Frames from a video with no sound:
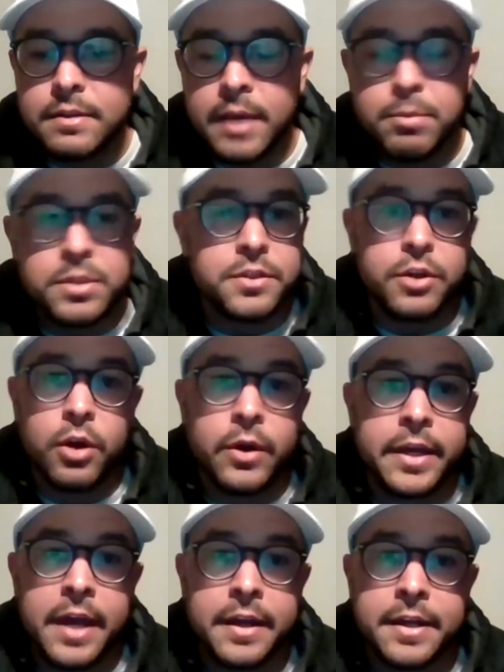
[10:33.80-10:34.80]
able to go
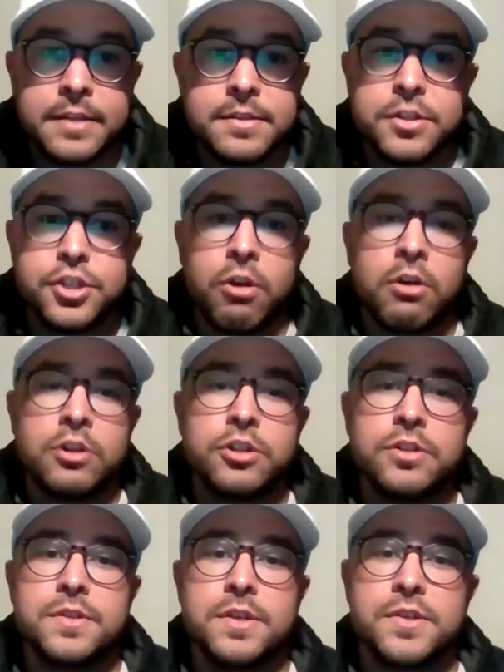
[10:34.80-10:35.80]
again against the
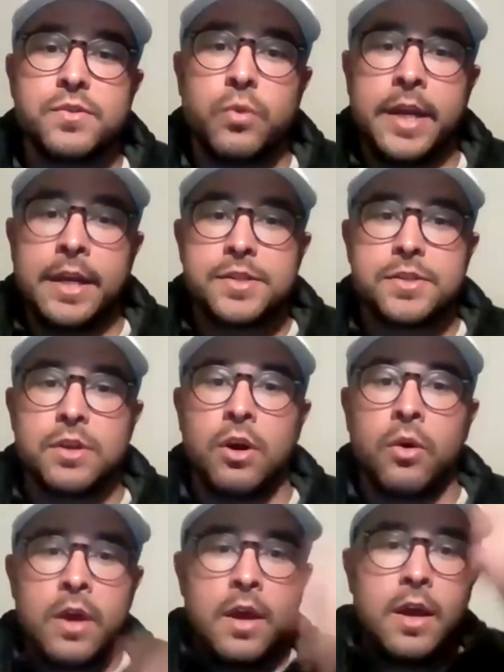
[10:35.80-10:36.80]
Chargers this week.
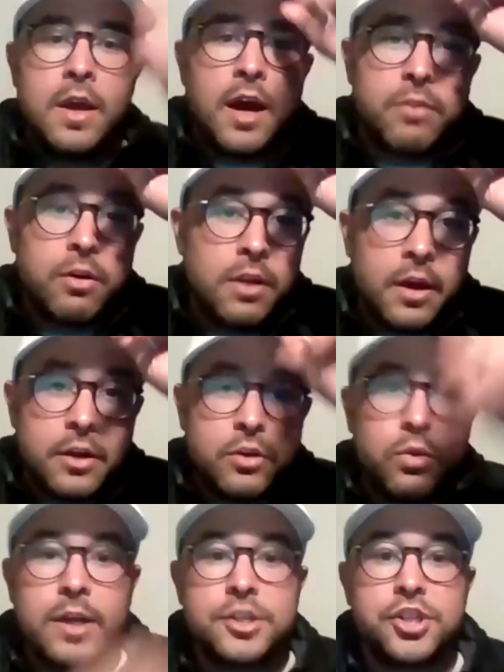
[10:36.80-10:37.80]
So I've heard a lot of
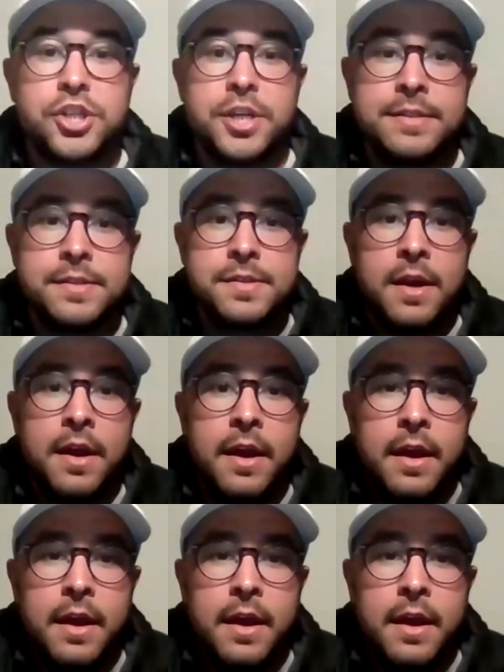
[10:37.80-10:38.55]
questions.